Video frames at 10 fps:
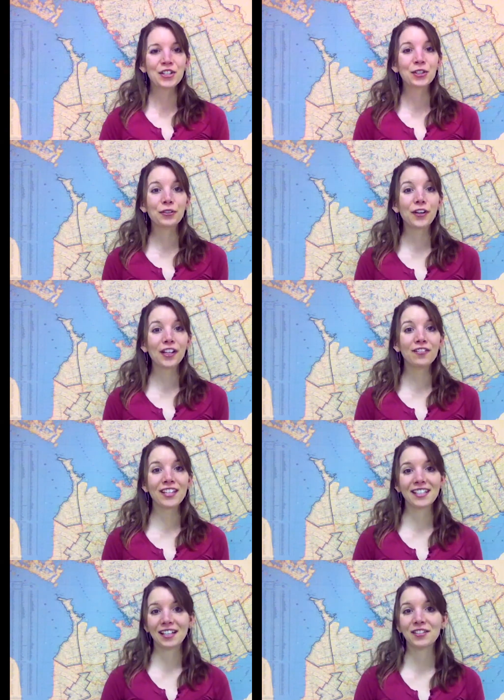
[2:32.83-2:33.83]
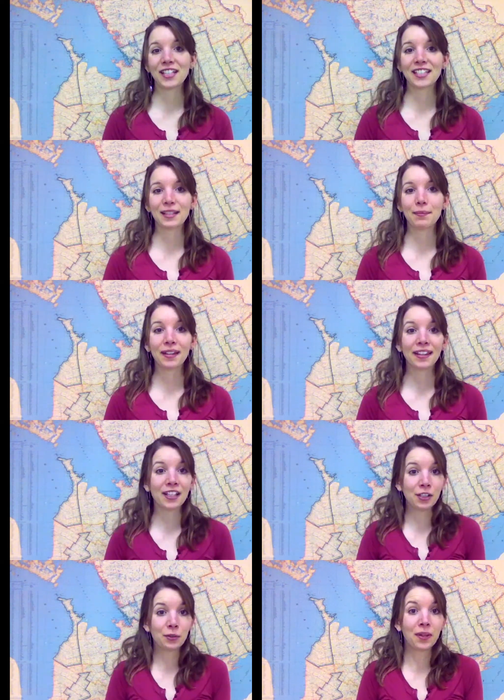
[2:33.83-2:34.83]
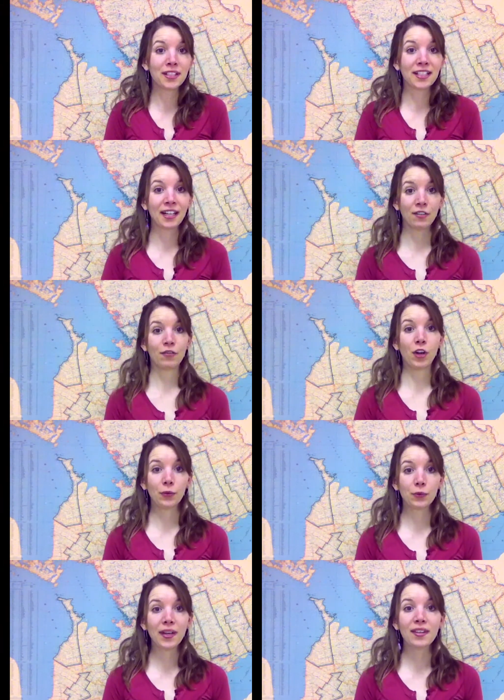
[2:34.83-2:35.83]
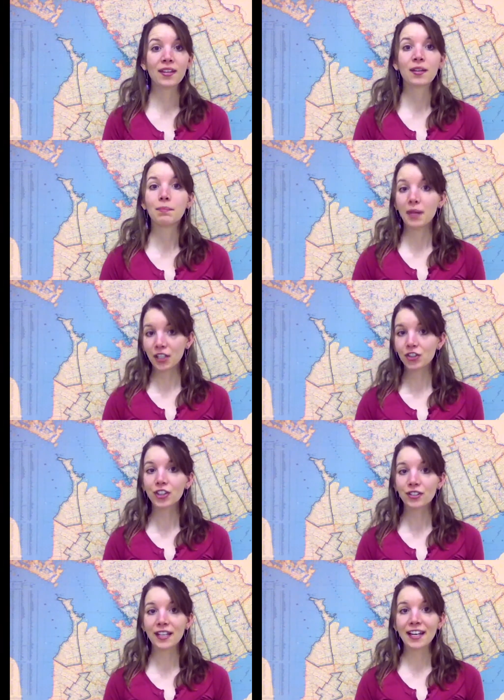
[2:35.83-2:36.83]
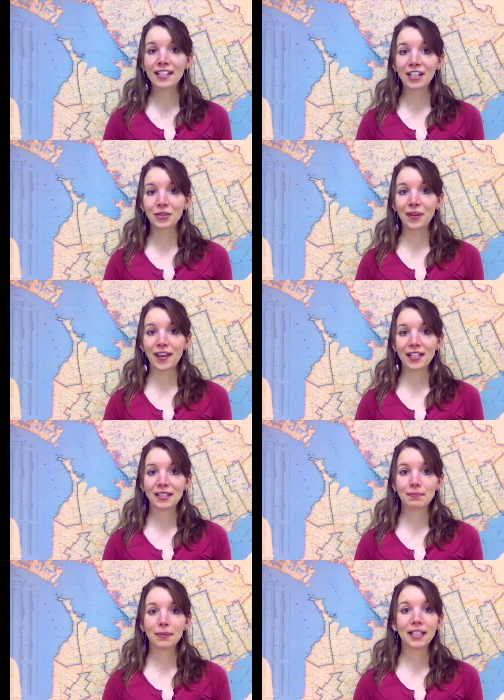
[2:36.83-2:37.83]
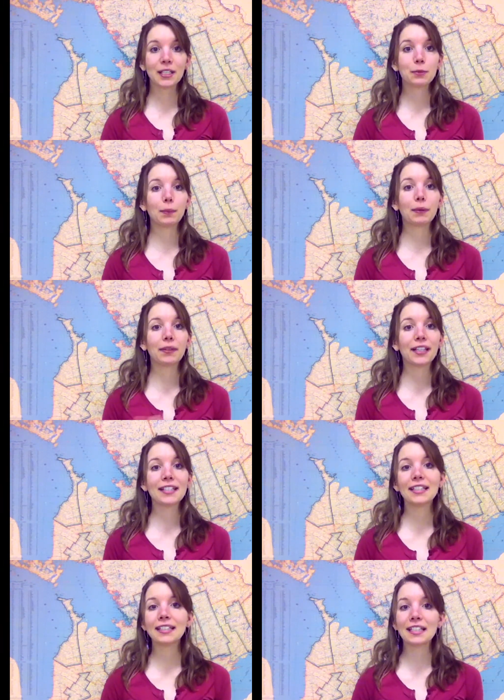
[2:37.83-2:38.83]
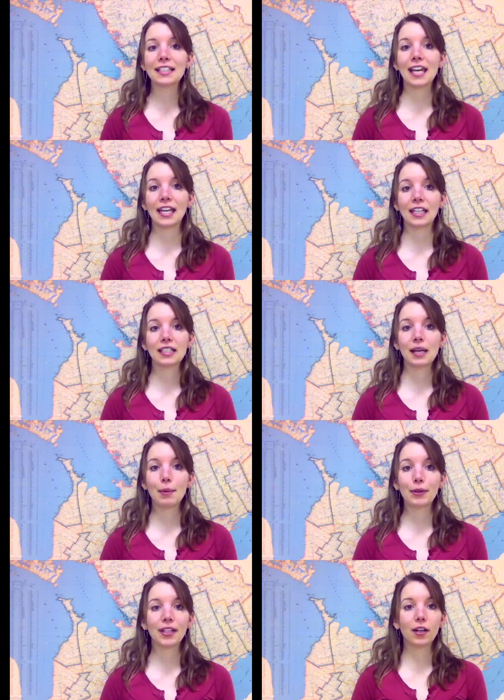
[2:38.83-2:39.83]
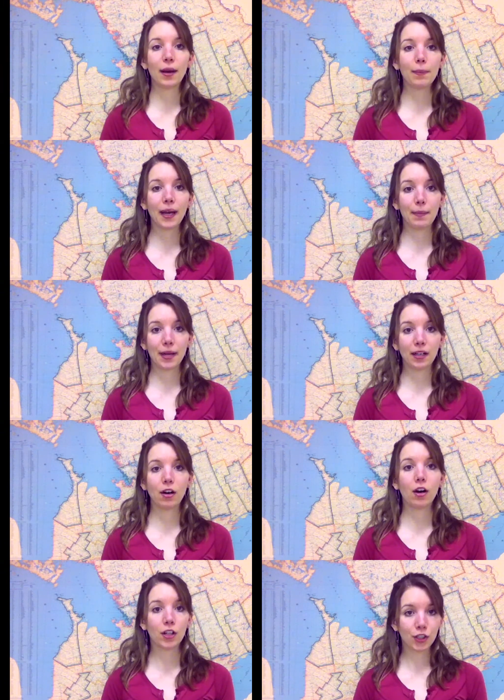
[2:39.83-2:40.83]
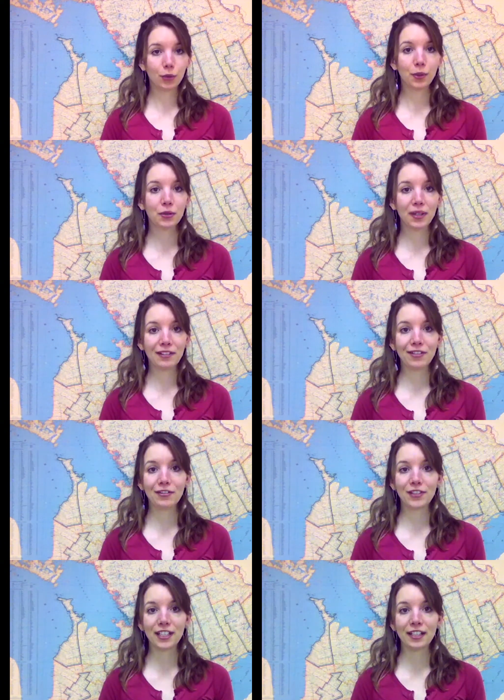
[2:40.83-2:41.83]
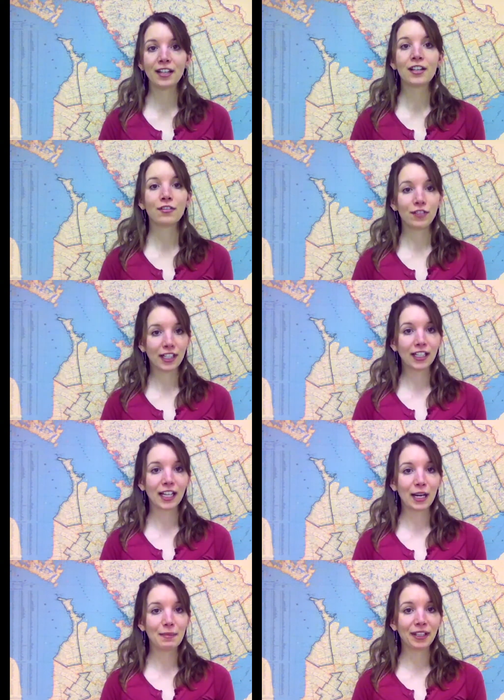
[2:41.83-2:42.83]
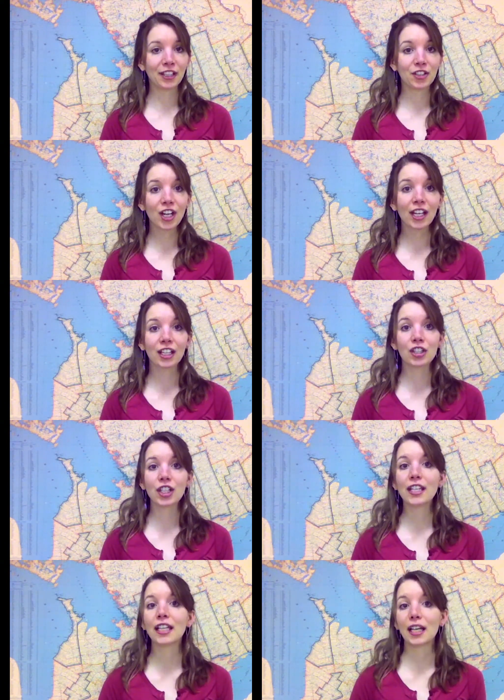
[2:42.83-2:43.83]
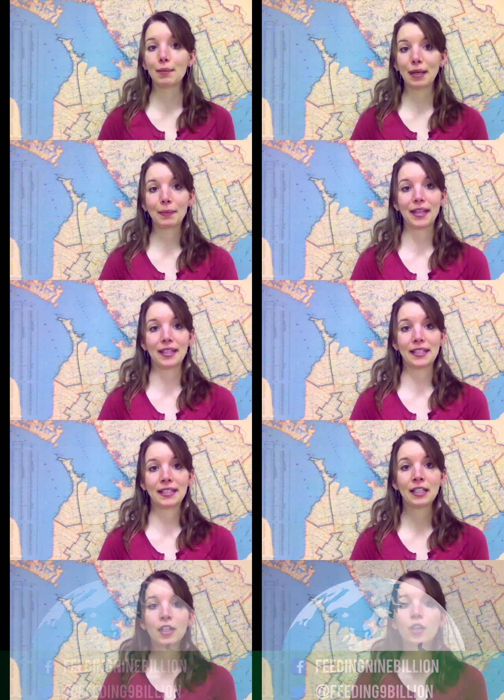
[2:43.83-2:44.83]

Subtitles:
So if all of this sounds like something that you want to get involved with, make sure you stay in touch with us, because we'll be releasing details about the upcoming October 2015 Feeding 9 Billion Challenge in the coming months.